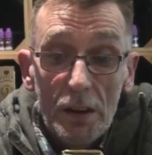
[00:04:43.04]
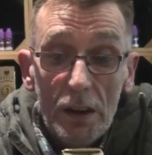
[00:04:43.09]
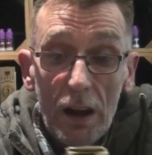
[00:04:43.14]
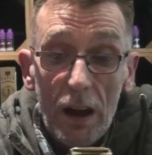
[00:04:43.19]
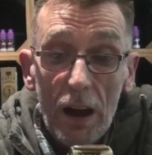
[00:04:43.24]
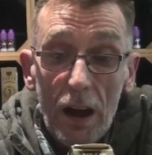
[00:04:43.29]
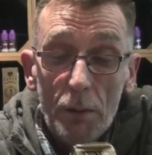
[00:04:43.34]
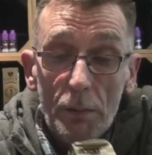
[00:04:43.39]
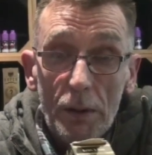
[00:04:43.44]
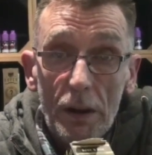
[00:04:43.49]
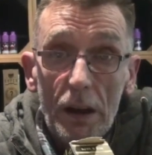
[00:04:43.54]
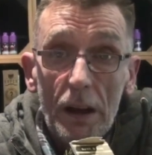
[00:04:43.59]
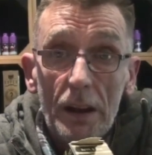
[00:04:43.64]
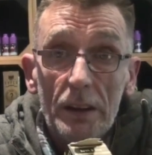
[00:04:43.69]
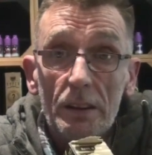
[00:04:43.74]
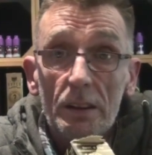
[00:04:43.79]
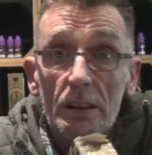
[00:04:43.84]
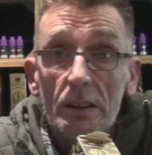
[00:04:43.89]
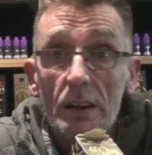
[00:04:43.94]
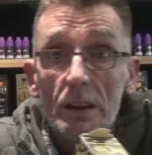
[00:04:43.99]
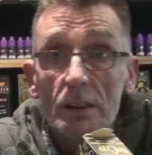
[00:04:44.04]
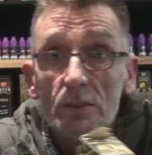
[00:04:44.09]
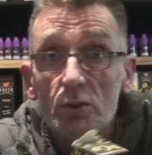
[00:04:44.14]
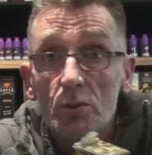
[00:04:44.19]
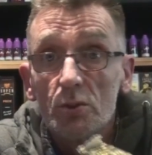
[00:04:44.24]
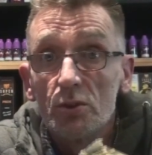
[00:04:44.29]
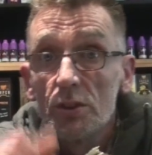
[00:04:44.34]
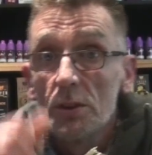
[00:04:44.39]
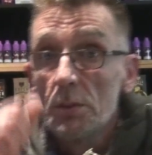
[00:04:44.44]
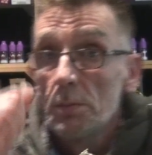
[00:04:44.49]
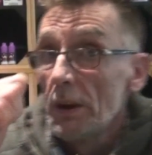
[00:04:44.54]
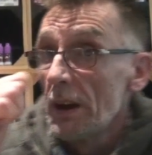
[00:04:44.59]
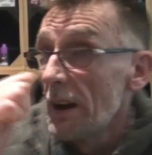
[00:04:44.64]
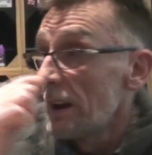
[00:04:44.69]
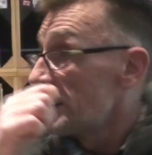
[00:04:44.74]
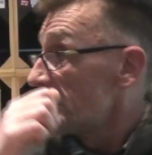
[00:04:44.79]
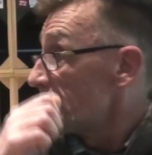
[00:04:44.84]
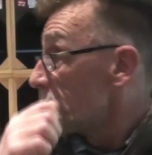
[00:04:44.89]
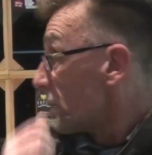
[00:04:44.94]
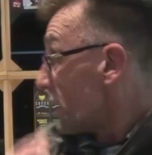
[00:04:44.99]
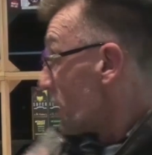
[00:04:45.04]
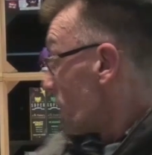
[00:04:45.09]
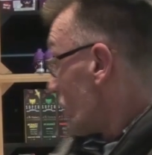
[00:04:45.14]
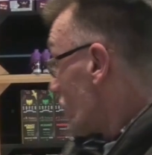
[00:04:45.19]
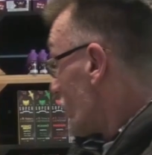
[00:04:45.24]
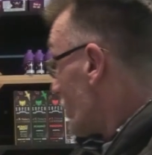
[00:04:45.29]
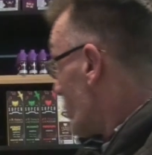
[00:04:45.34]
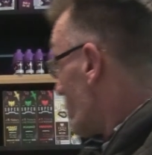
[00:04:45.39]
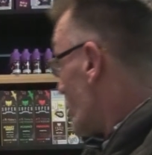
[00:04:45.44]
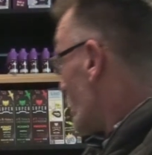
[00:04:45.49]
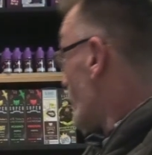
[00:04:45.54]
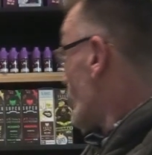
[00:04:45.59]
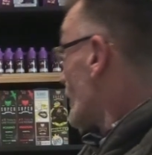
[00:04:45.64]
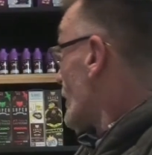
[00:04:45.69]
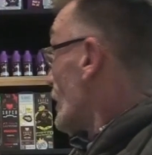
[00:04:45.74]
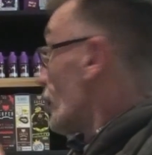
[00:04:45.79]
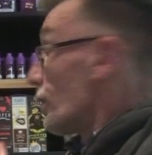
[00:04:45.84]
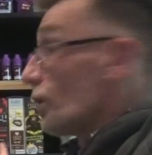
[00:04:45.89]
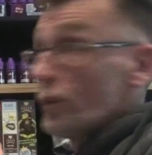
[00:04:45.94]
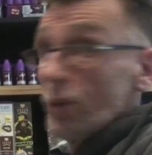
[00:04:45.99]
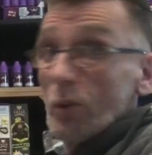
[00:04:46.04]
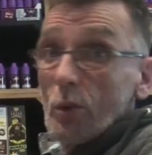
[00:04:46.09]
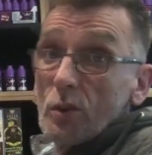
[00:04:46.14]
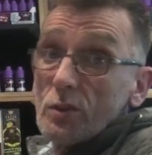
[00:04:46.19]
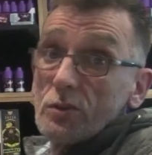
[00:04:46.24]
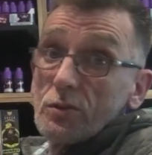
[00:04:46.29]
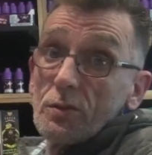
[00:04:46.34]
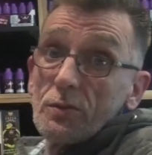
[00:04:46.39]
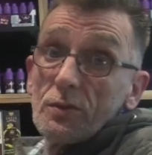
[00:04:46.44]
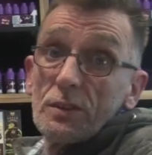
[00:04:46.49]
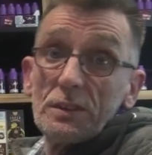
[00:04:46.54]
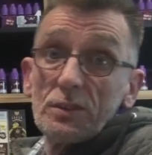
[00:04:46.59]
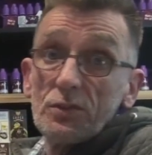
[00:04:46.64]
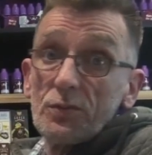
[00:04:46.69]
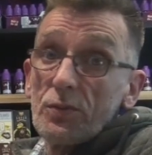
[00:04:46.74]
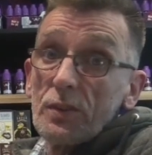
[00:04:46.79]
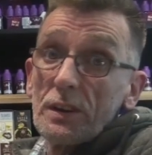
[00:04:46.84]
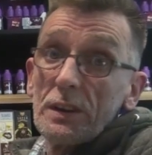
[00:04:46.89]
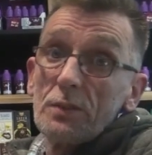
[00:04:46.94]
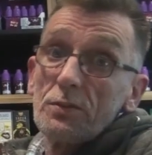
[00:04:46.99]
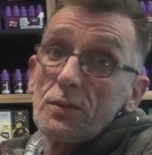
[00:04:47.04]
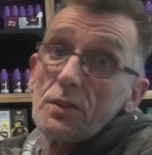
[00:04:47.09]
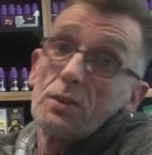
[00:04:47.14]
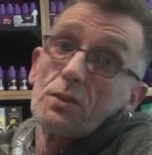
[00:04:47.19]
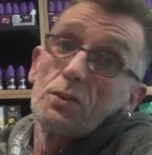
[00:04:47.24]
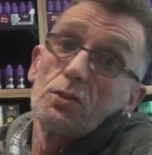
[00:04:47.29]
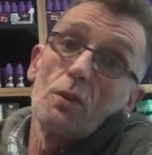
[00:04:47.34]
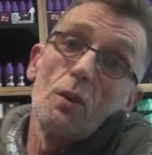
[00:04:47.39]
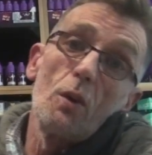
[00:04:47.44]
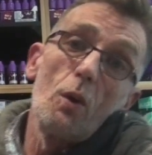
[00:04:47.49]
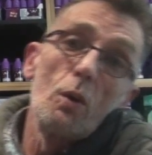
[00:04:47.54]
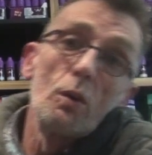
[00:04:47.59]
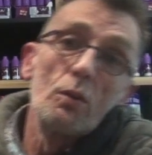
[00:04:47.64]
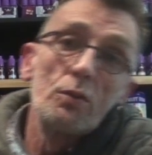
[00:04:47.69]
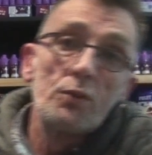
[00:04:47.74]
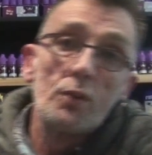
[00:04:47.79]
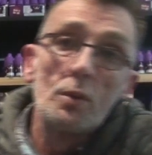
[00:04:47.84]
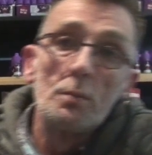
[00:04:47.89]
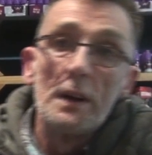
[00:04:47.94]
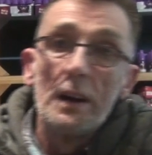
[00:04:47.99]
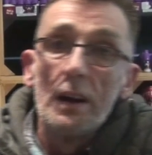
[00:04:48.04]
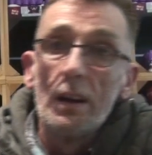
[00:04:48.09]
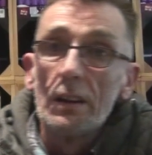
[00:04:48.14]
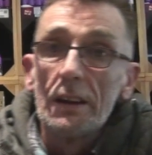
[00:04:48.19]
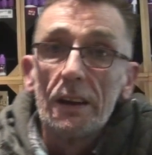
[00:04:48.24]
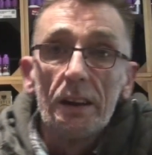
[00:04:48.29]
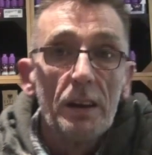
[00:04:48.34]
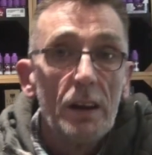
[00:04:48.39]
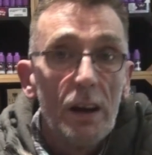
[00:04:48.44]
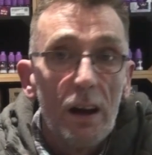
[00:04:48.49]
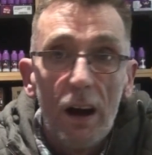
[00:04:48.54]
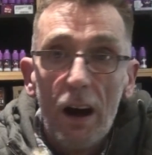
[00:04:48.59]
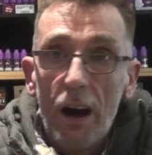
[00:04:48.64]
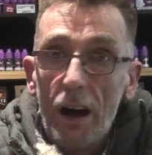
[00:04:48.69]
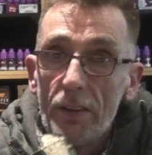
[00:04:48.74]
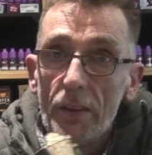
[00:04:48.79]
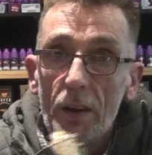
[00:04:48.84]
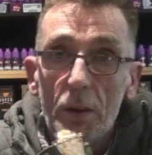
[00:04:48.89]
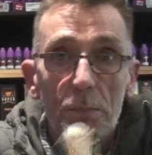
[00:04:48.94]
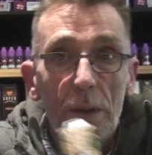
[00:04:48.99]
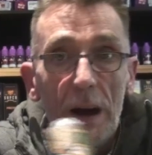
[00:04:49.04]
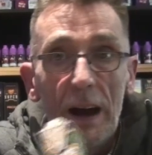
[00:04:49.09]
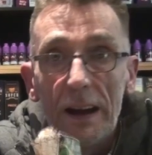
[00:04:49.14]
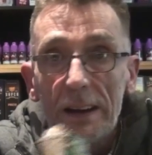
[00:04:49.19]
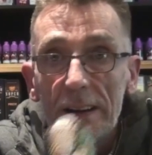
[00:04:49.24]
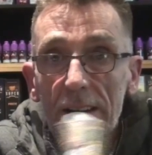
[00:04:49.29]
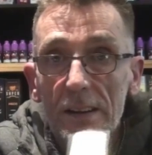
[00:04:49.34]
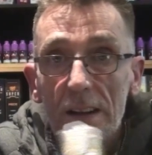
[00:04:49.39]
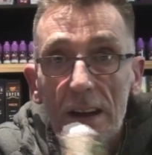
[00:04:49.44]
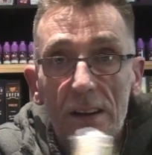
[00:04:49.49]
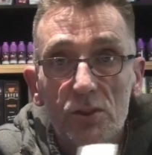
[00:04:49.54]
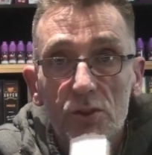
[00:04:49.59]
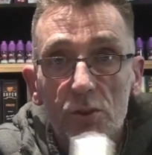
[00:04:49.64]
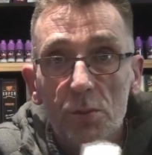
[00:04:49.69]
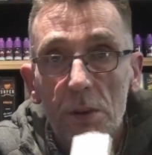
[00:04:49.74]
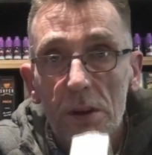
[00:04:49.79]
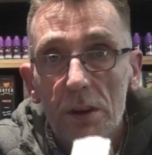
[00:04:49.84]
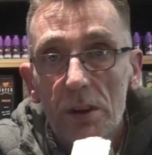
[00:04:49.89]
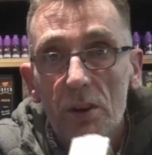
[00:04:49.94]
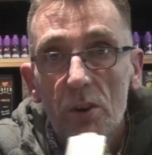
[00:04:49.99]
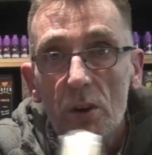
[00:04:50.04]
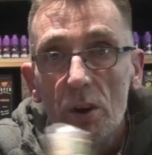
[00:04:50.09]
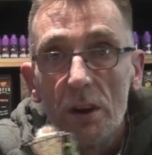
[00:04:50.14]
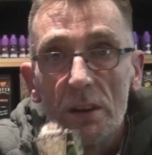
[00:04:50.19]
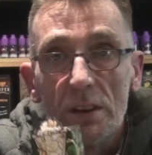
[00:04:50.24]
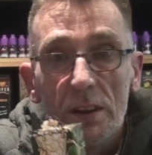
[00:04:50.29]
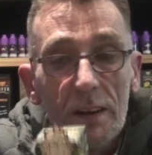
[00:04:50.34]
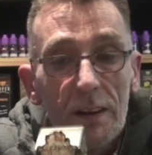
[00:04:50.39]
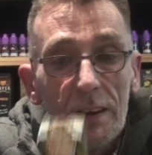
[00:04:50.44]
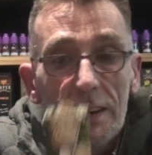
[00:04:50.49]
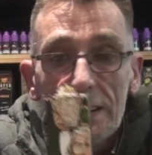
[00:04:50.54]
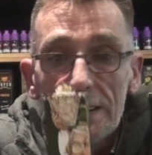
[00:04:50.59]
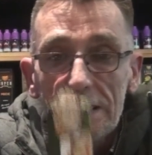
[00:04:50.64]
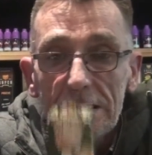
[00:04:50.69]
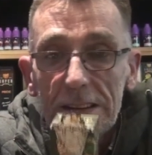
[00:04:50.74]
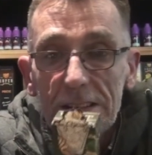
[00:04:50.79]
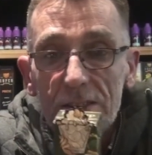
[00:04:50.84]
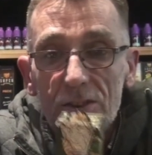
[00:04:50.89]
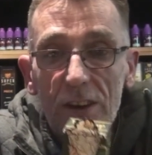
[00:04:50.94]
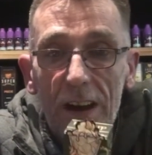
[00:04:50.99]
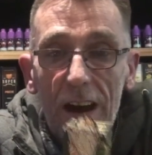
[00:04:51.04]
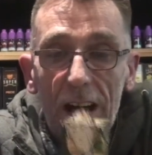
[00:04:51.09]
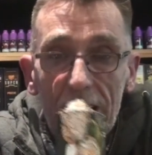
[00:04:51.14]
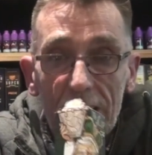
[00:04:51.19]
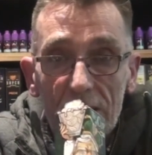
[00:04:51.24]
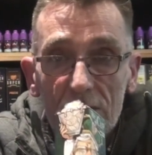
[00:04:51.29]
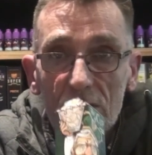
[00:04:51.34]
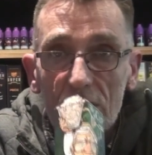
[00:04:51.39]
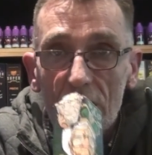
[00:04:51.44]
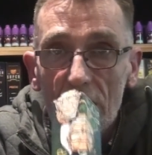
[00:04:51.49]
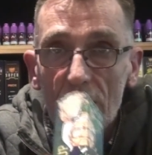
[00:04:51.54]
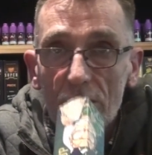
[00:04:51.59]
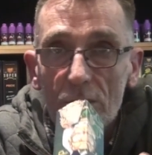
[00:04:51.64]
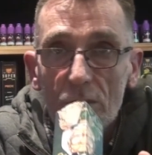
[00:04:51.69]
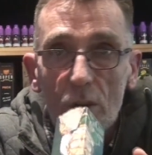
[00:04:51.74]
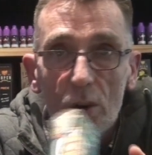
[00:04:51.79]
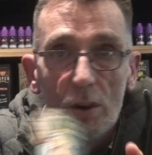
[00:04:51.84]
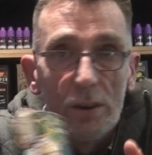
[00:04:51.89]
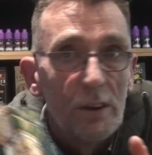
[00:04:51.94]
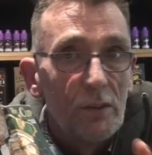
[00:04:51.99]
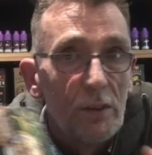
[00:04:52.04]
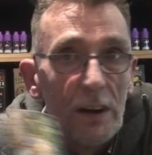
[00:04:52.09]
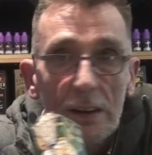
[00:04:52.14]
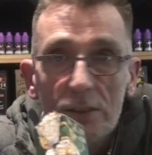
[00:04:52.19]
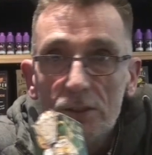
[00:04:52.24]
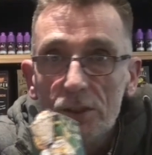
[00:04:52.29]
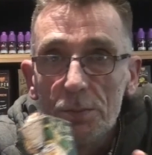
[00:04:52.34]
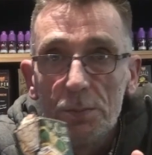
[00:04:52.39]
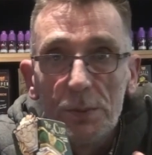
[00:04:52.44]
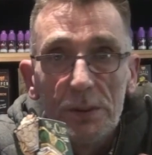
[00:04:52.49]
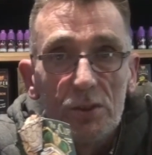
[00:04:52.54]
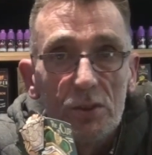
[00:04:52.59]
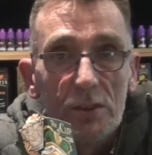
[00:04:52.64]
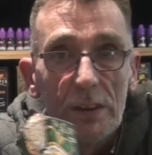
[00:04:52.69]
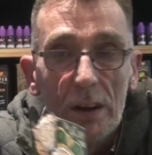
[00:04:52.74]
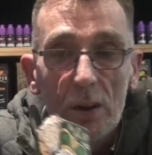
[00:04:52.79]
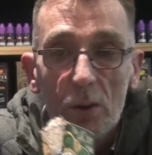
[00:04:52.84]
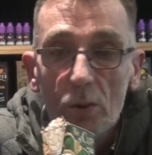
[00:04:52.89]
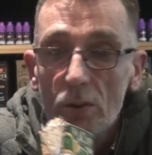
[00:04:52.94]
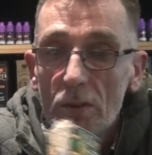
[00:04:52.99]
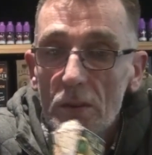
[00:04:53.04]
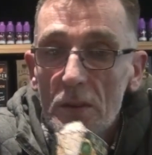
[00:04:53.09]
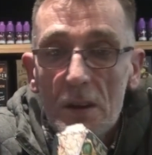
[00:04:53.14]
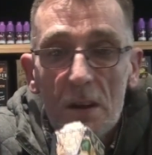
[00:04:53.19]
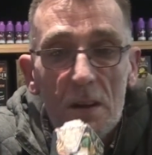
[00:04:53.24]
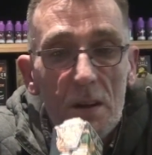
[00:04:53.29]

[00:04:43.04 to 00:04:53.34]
And as you'll see behind me, we've got loads of these flavours, all from Italy, and they're banging. I swear to God, these guys have got the recipes down